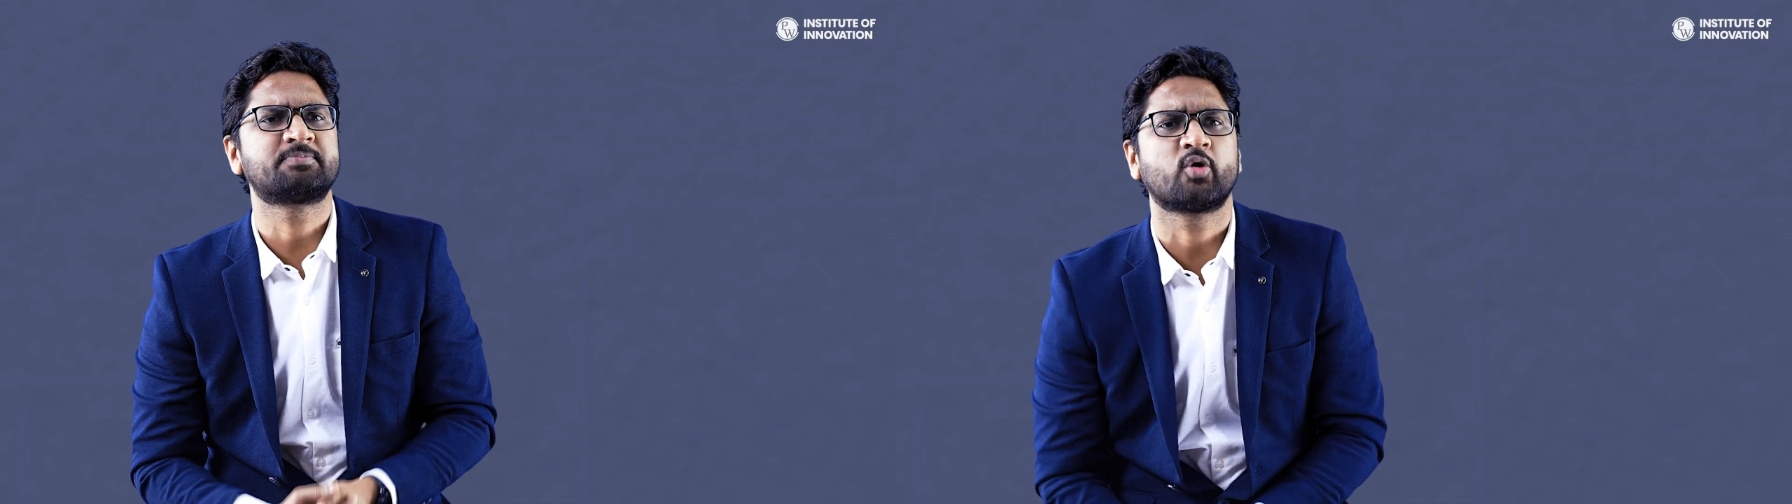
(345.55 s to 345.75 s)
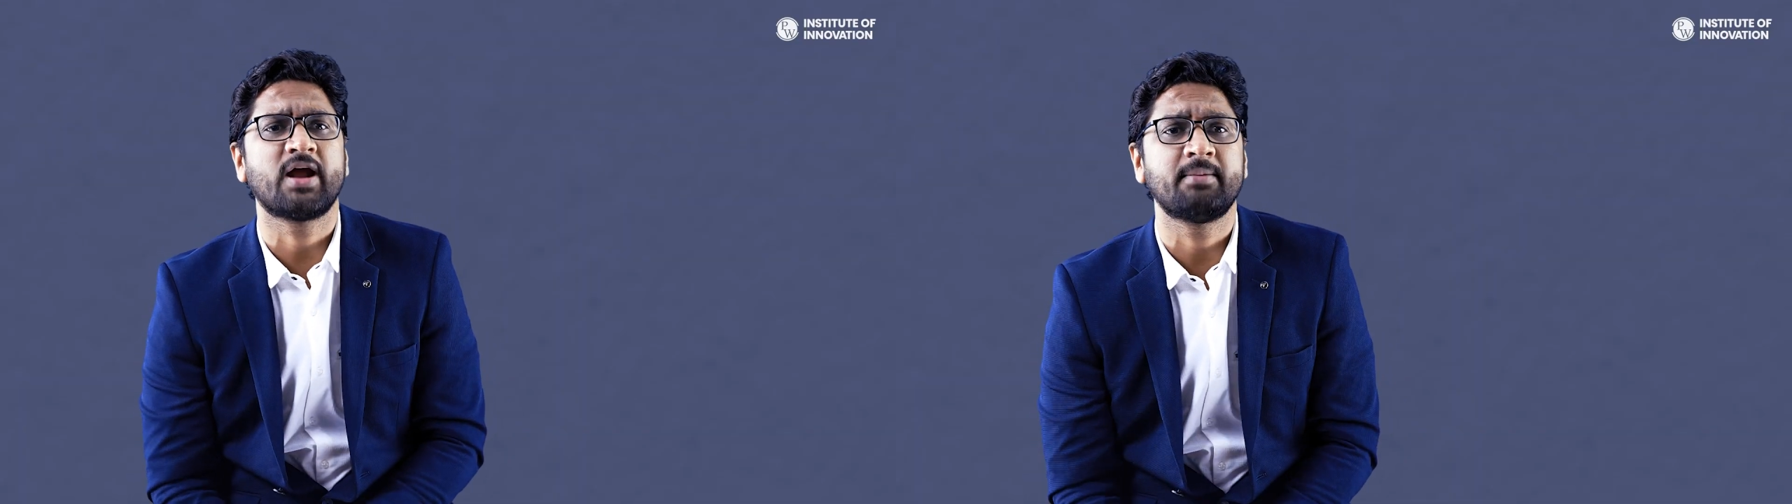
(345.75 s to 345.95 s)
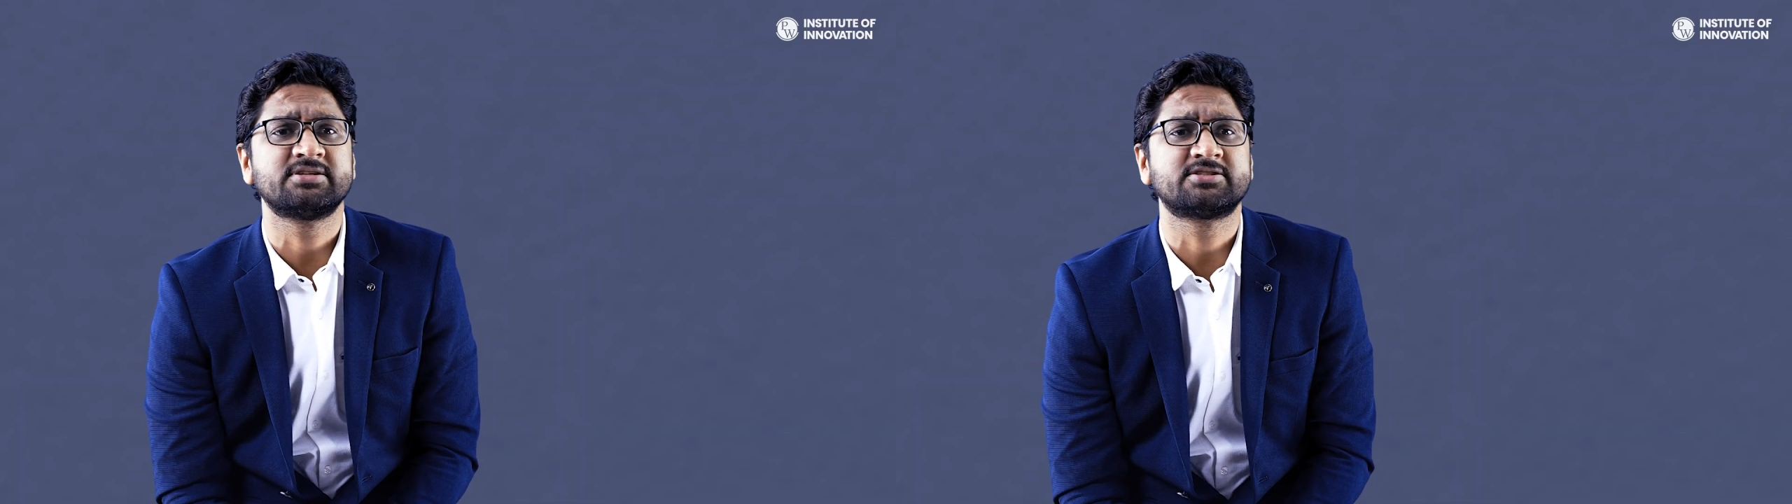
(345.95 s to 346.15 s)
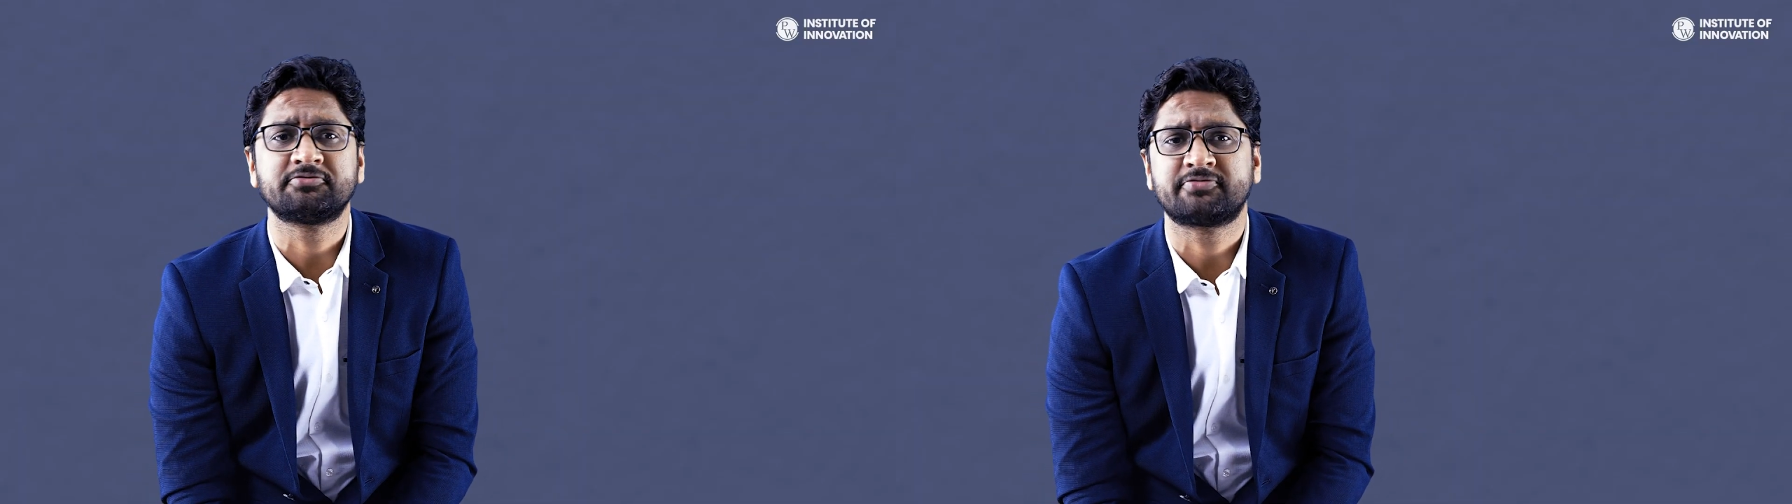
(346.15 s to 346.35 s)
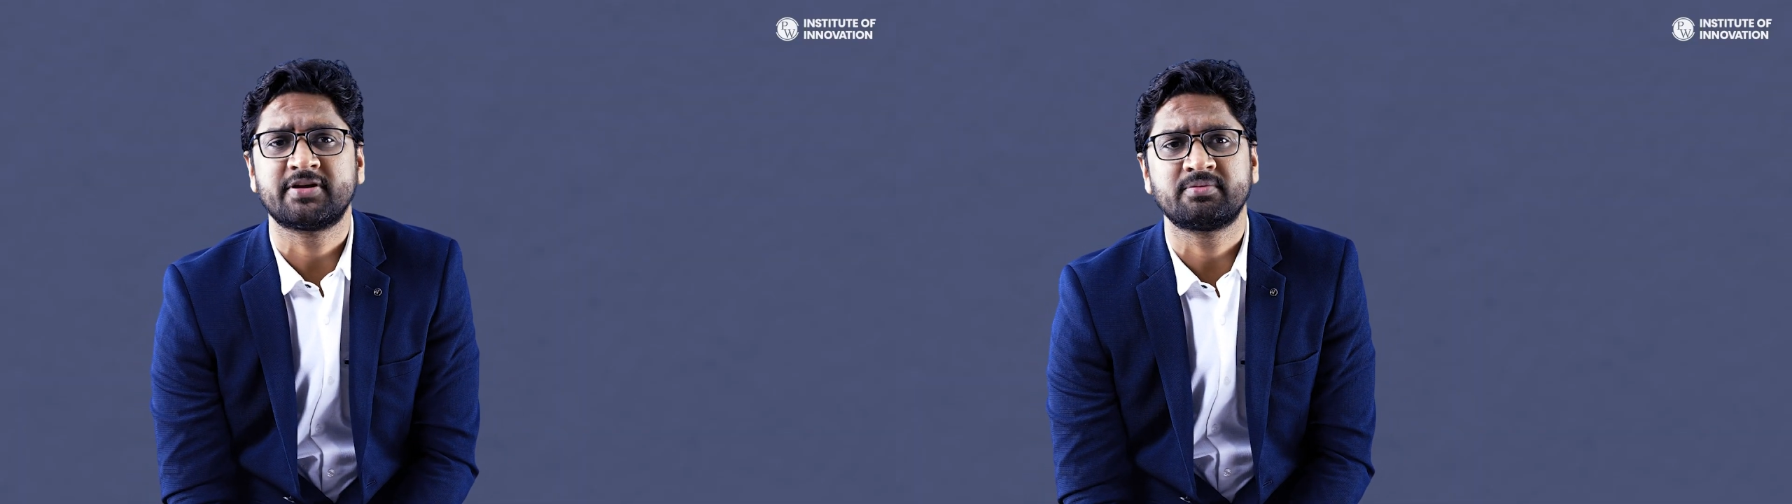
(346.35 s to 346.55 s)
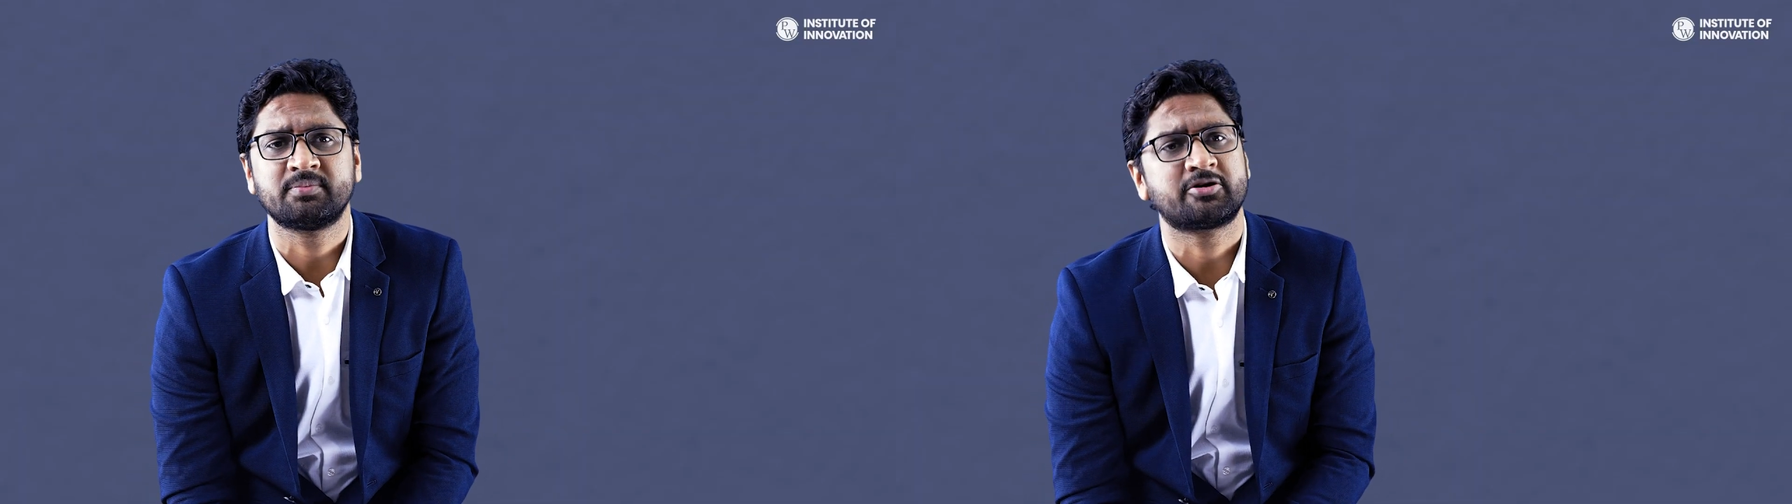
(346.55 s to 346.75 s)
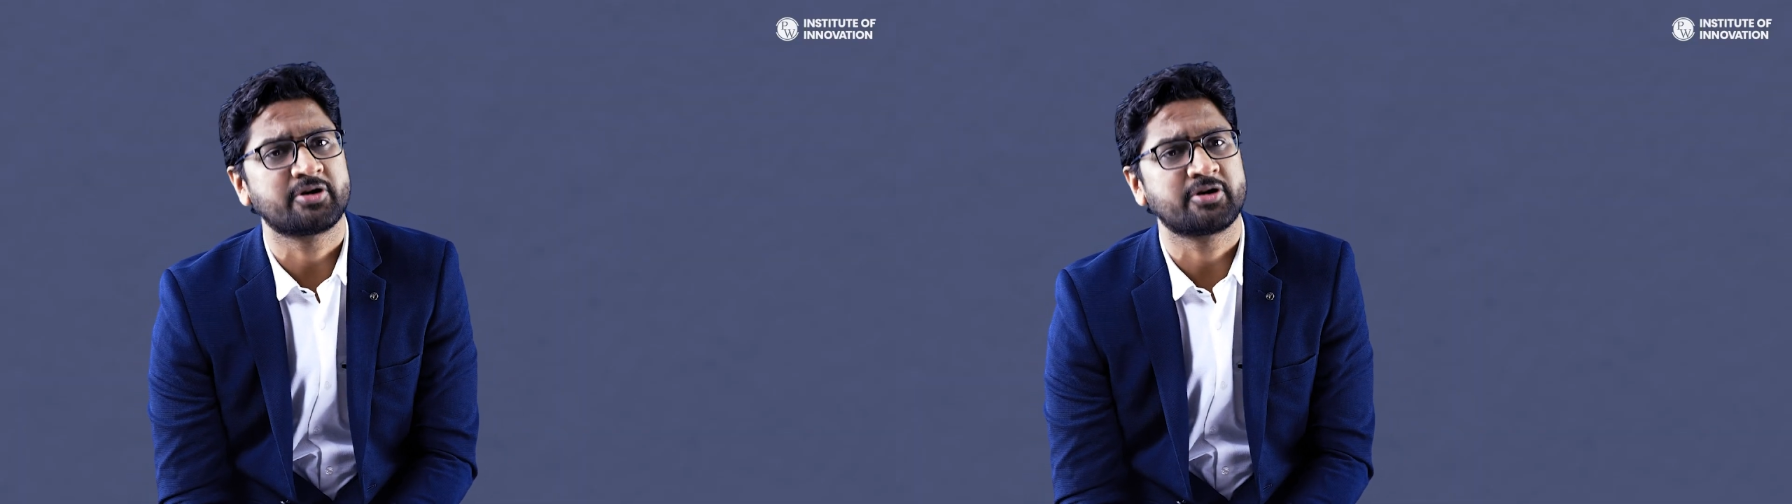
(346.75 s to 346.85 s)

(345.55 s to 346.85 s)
program is different from the